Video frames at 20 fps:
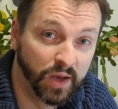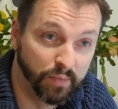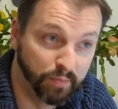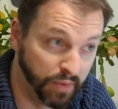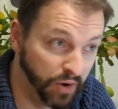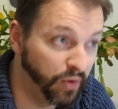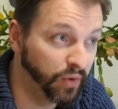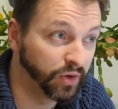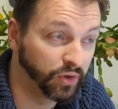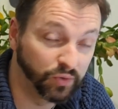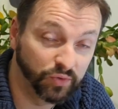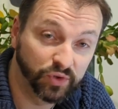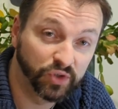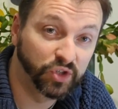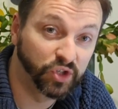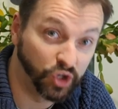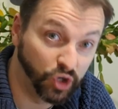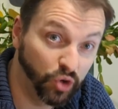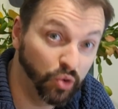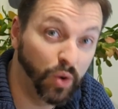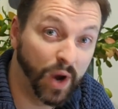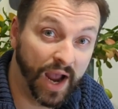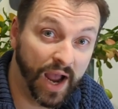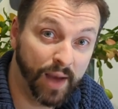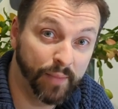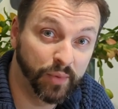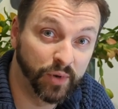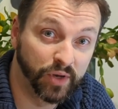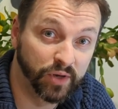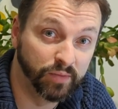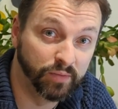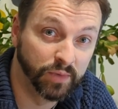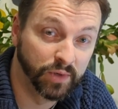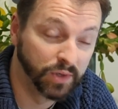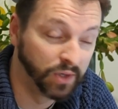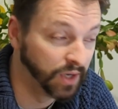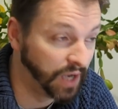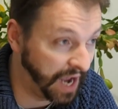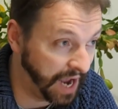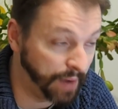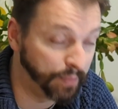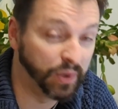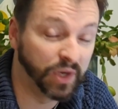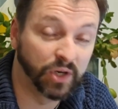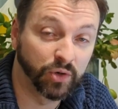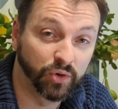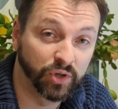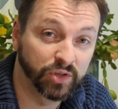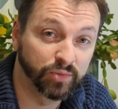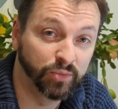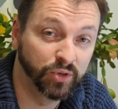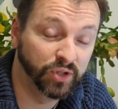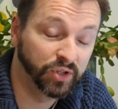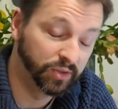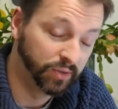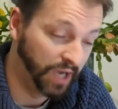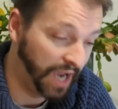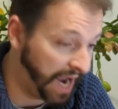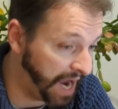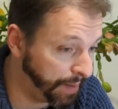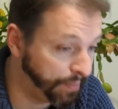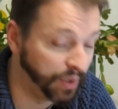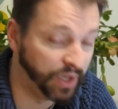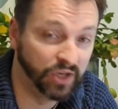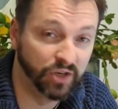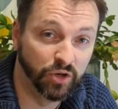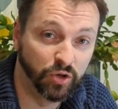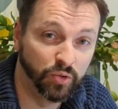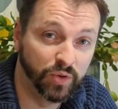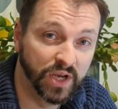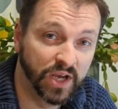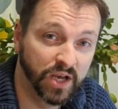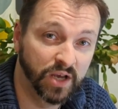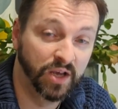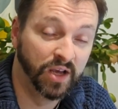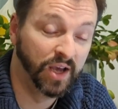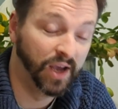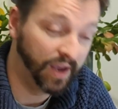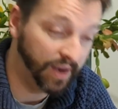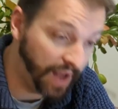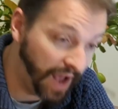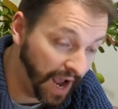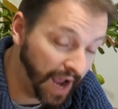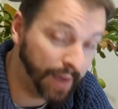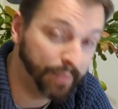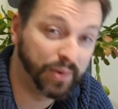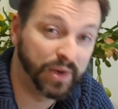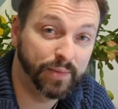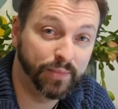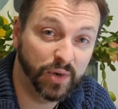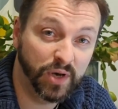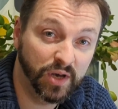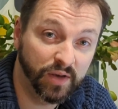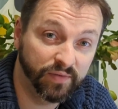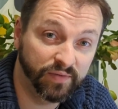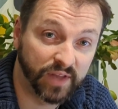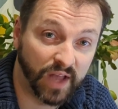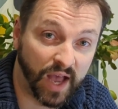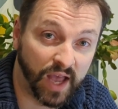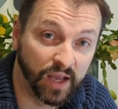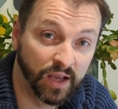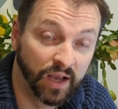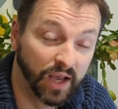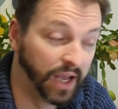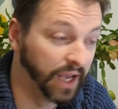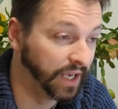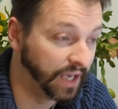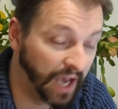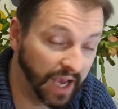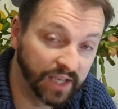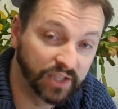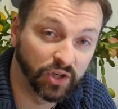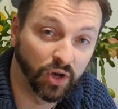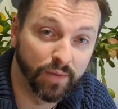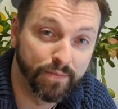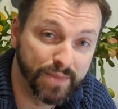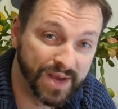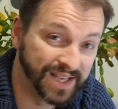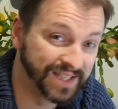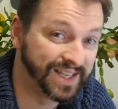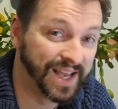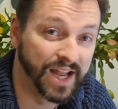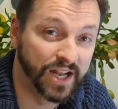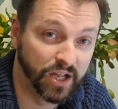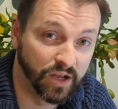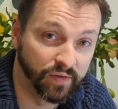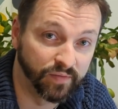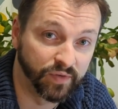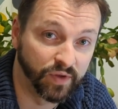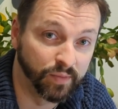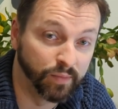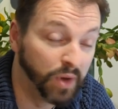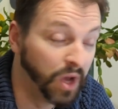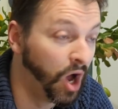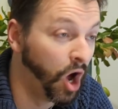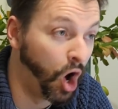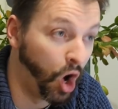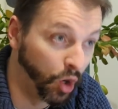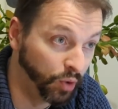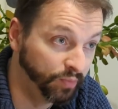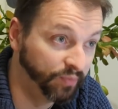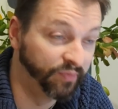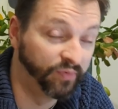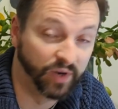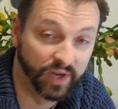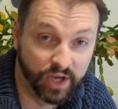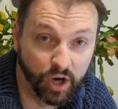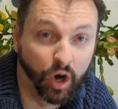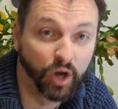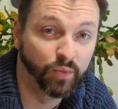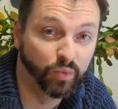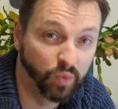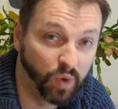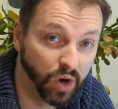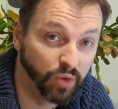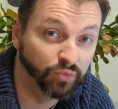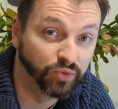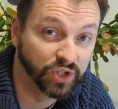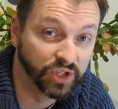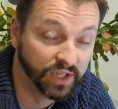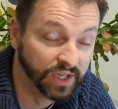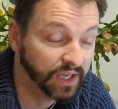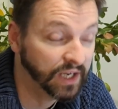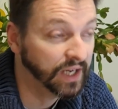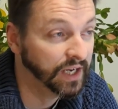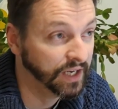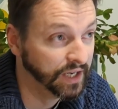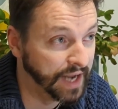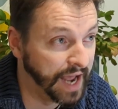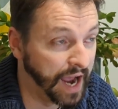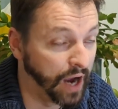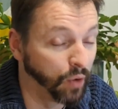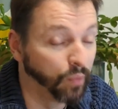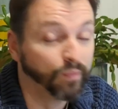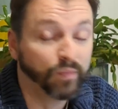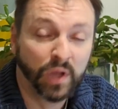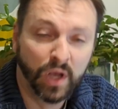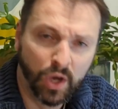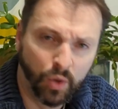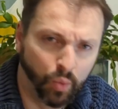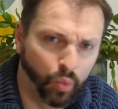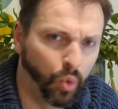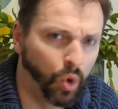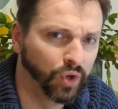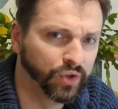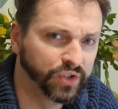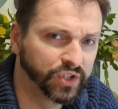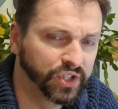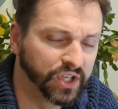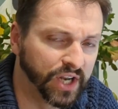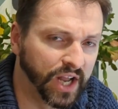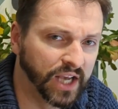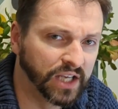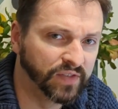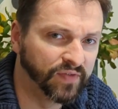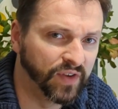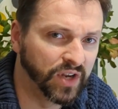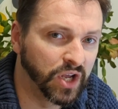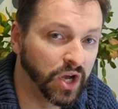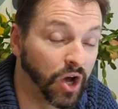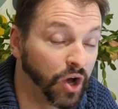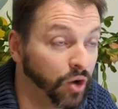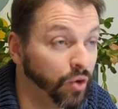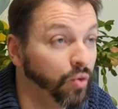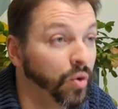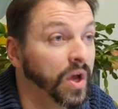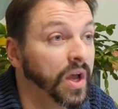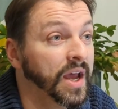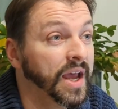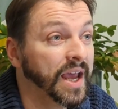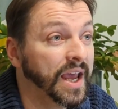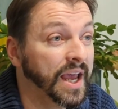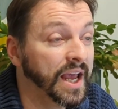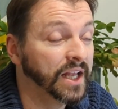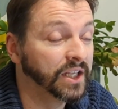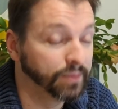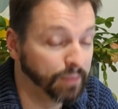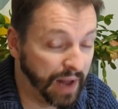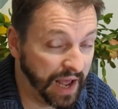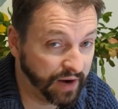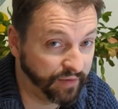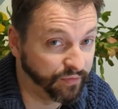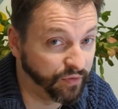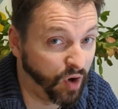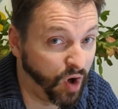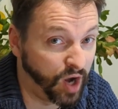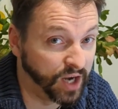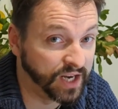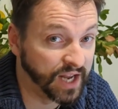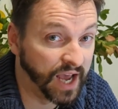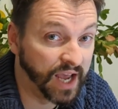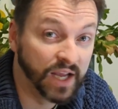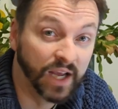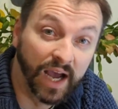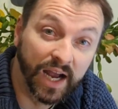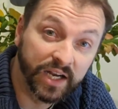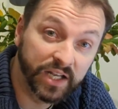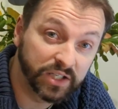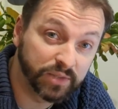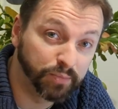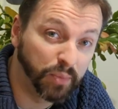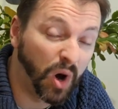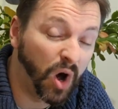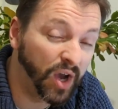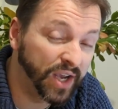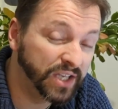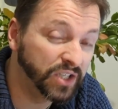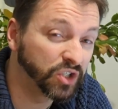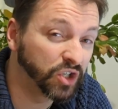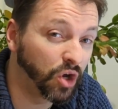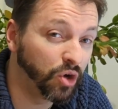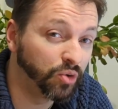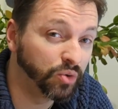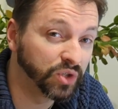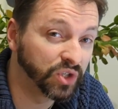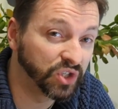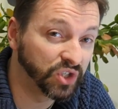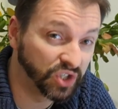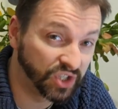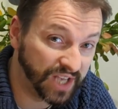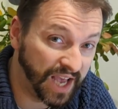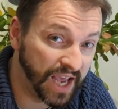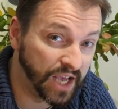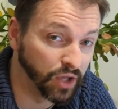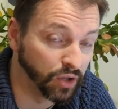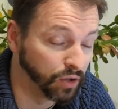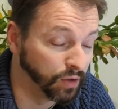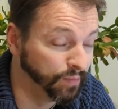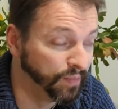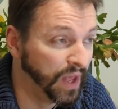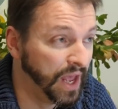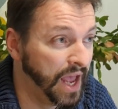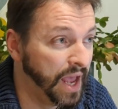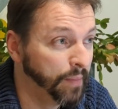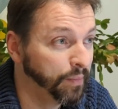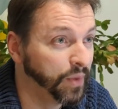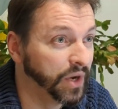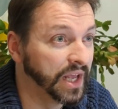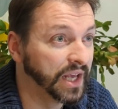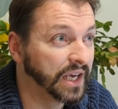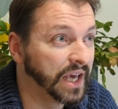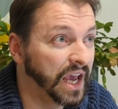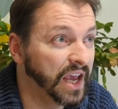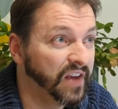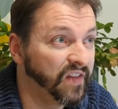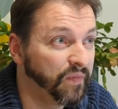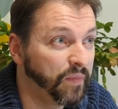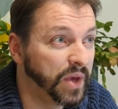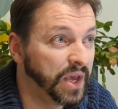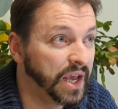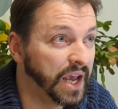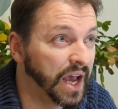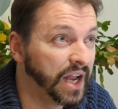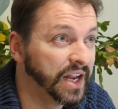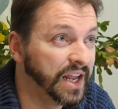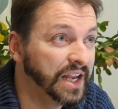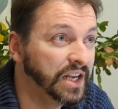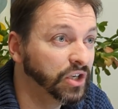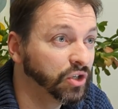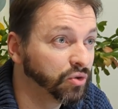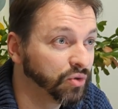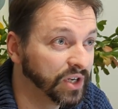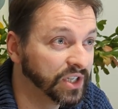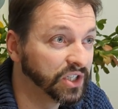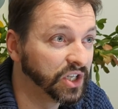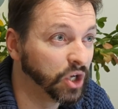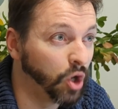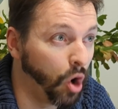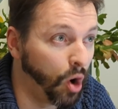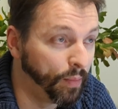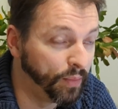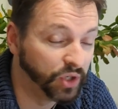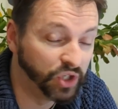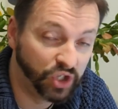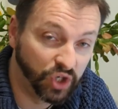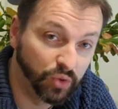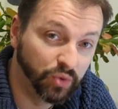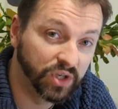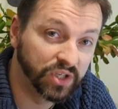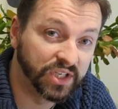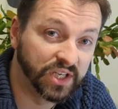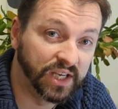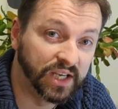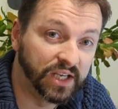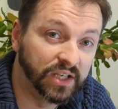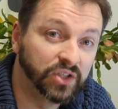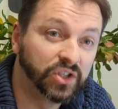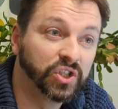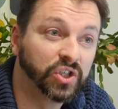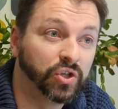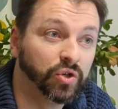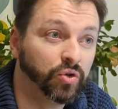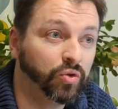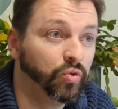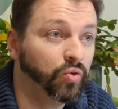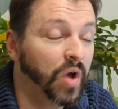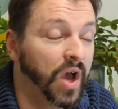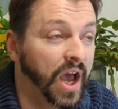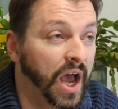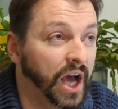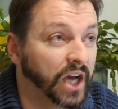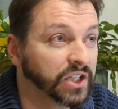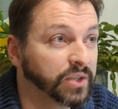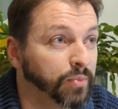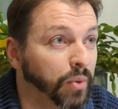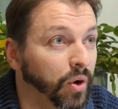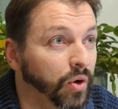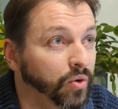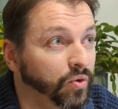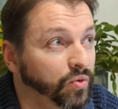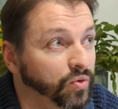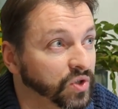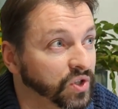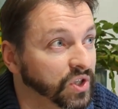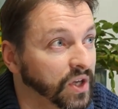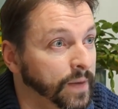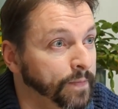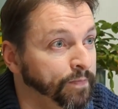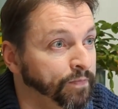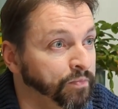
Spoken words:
miracles do happen. Happy Christmas, Happy New Year, and Happy Birthday, in case I miss any of them. Hopefully I won't. Now, what's today's video? It's Black Friday and it's Paizo's sale, but it gave me an interesting opportunity to, I suppose,